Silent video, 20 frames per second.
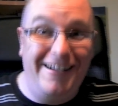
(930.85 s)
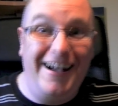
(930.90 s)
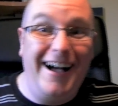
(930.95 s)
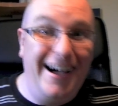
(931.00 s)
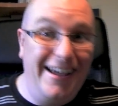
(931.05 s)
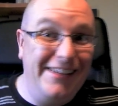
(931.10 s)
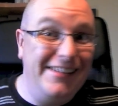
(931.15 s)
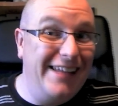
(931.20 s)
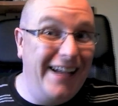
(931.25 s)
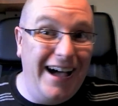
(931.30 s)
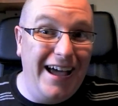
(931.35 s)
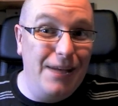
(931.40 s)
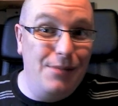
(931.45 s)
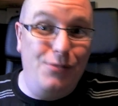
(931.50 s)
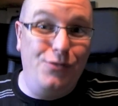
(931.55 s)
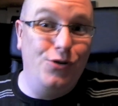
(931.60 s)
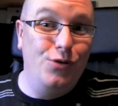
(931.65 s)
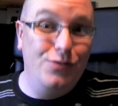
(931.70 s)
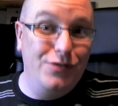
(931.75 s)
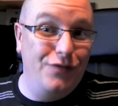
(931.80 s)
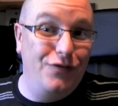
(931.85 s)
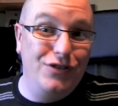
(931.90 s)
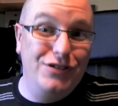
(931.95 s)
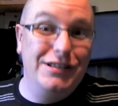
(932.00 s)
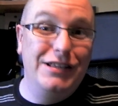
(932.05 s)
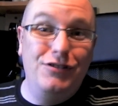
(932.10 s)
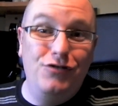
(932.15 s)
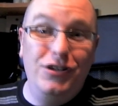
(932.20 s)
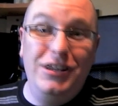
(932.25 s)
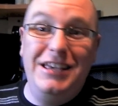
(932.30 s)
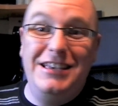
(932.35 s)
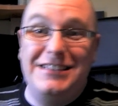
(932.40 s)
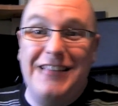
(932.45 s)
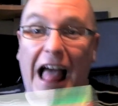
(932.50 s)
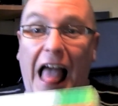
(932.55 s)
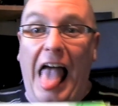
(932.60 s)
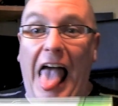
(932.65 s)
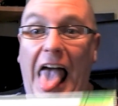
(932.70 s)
I had it before it was officially released.